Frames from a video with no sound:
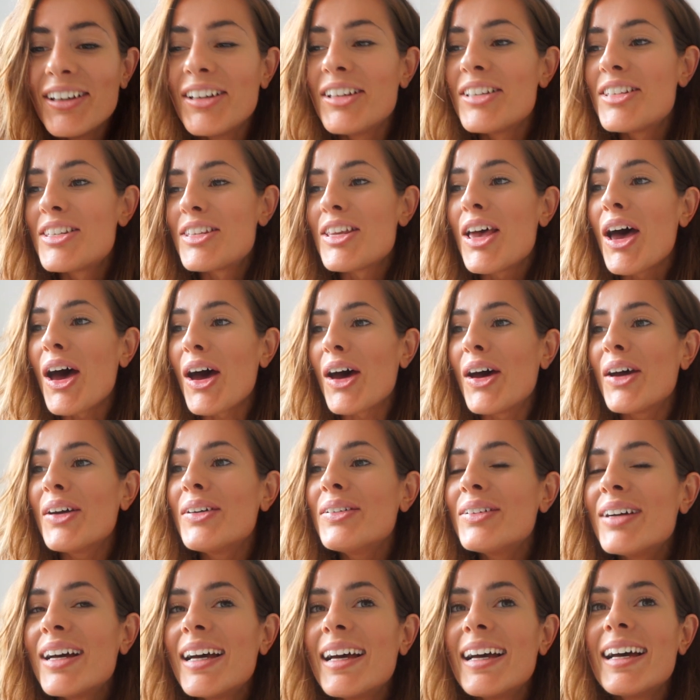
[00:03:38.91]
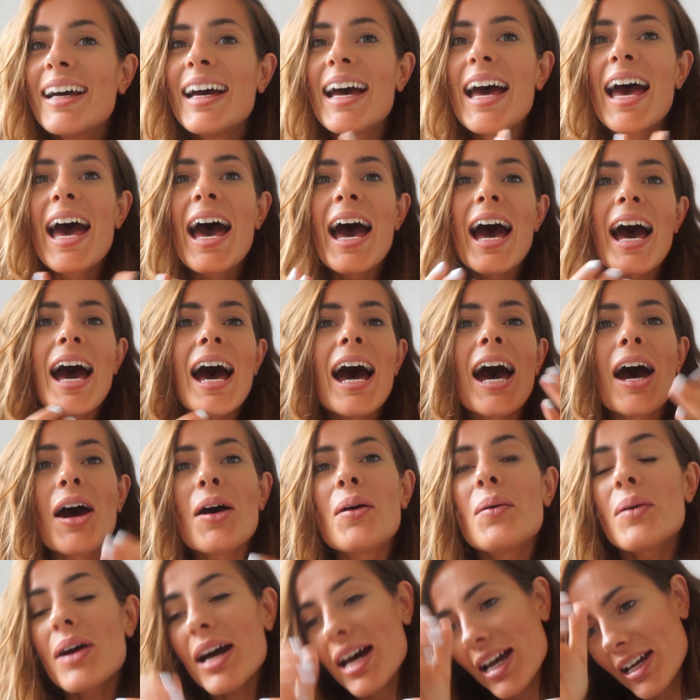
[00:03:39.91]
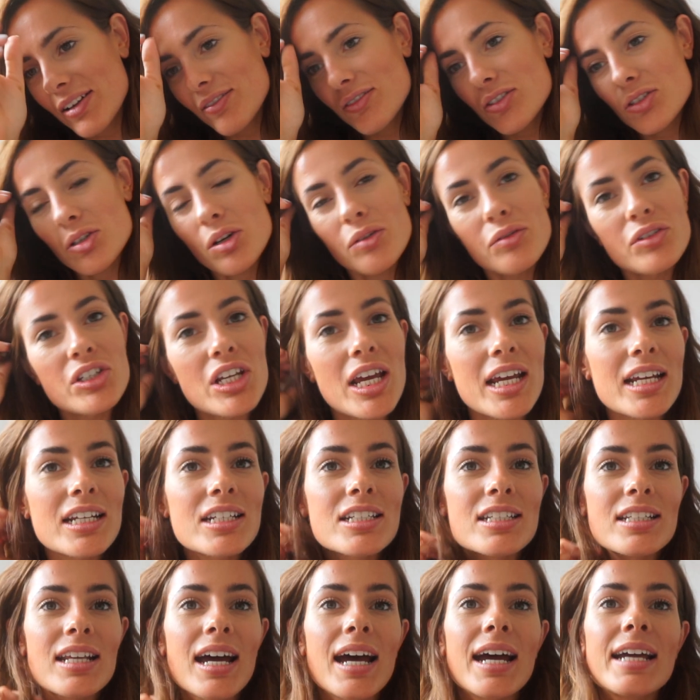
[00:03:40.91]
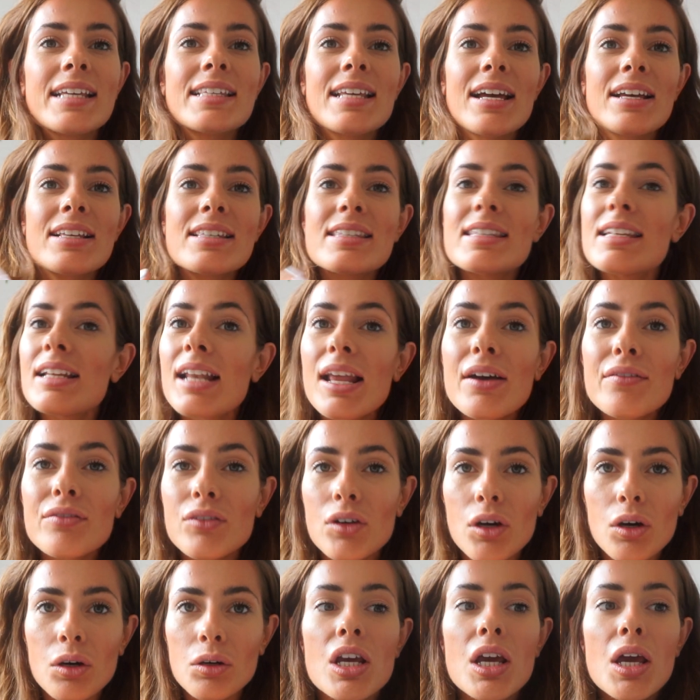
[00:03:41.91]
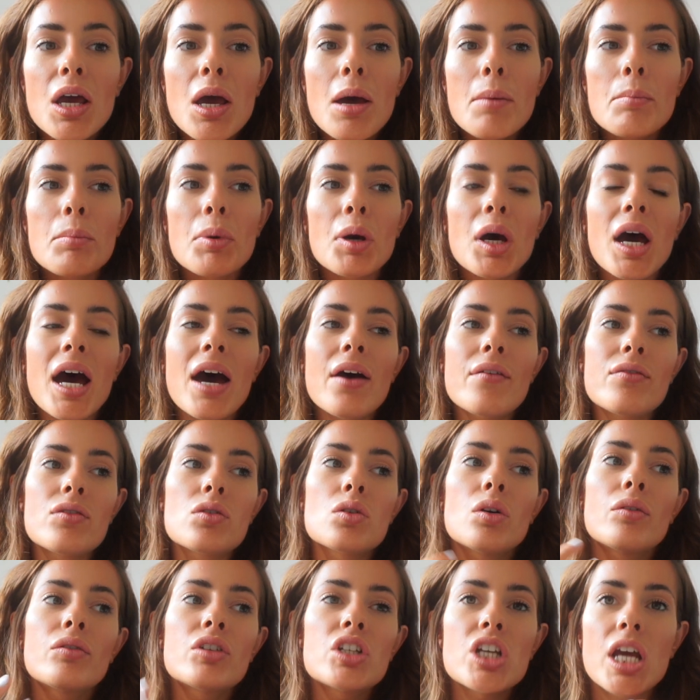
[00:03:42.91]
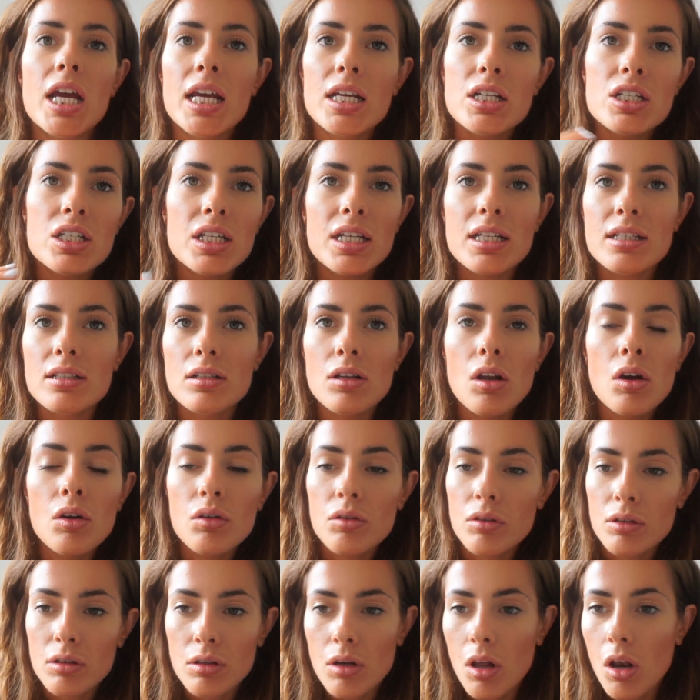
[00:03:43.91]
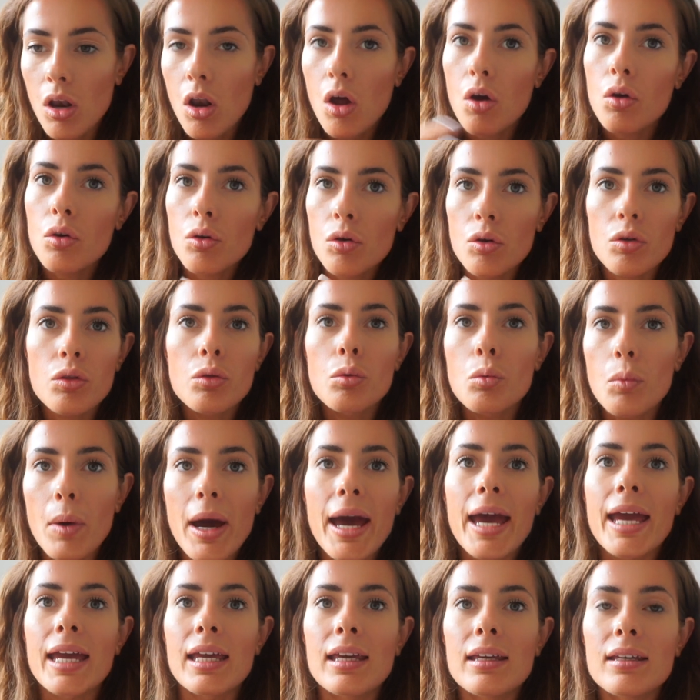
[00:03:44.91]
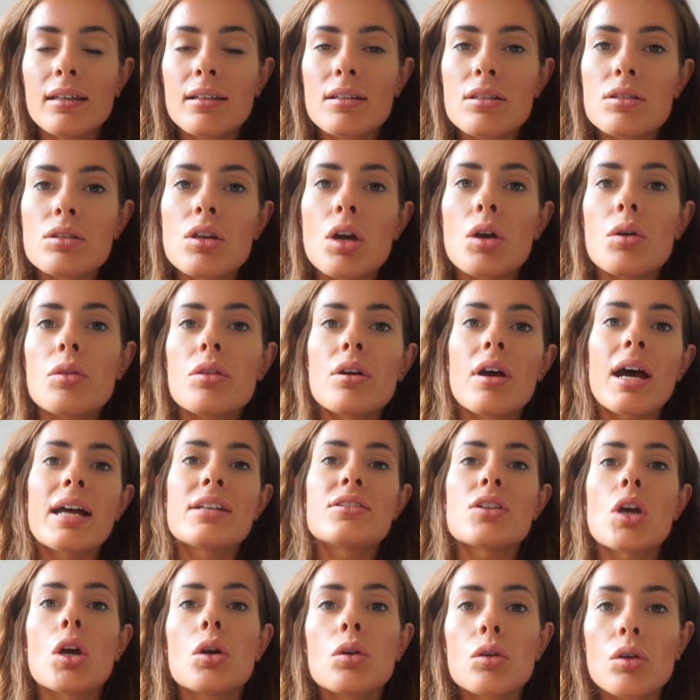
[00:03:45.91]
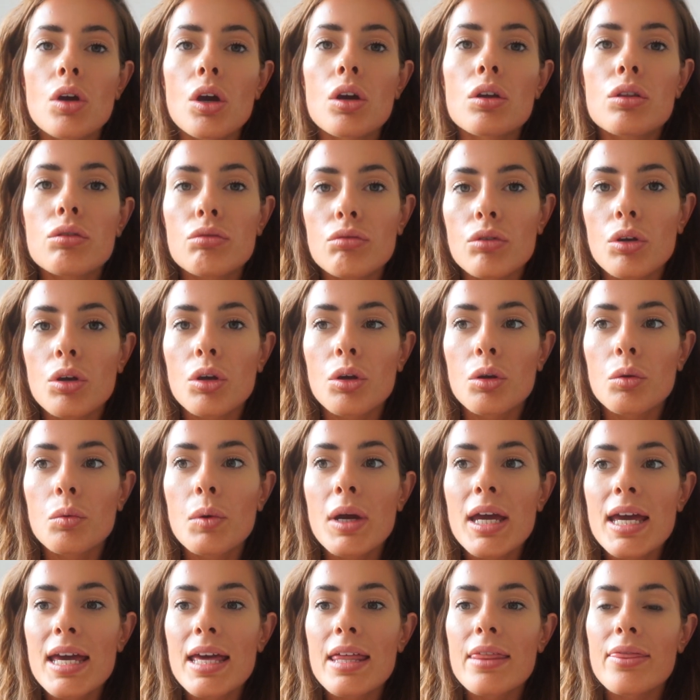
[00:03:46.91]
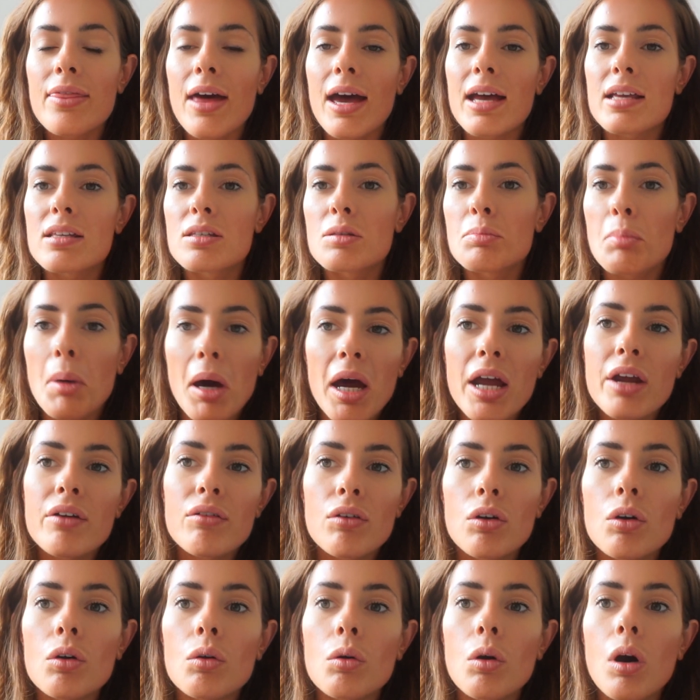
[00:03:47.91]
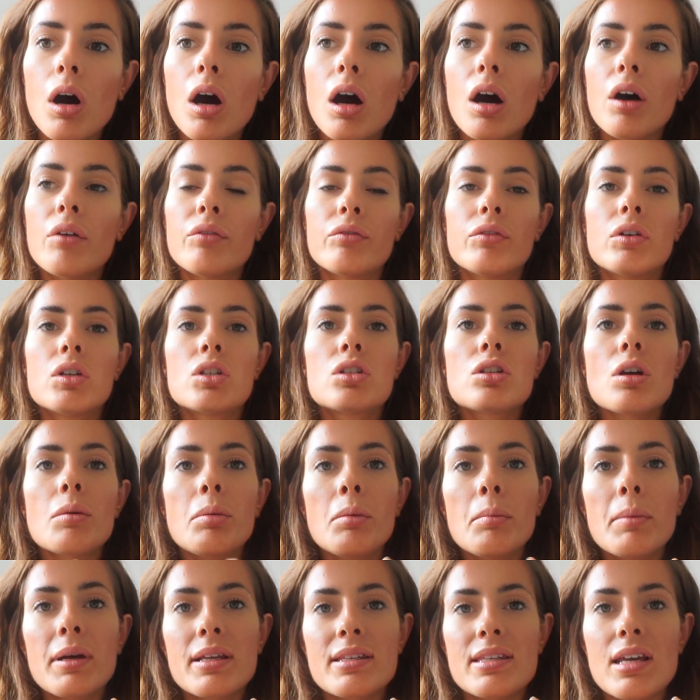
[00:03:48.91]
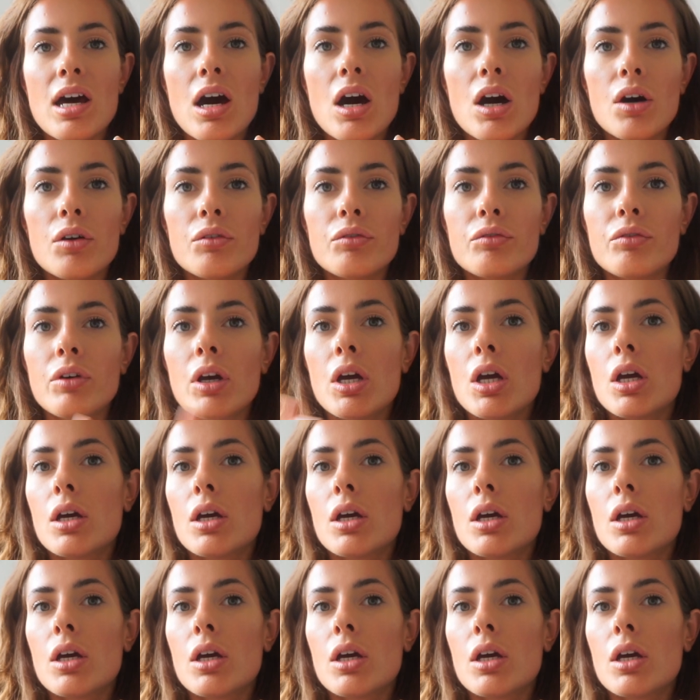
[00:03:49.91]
So, how I've sort of changed that is I still have goals, but I've sort of changed these along the way, so that I don't go through that spiral of stopping myself,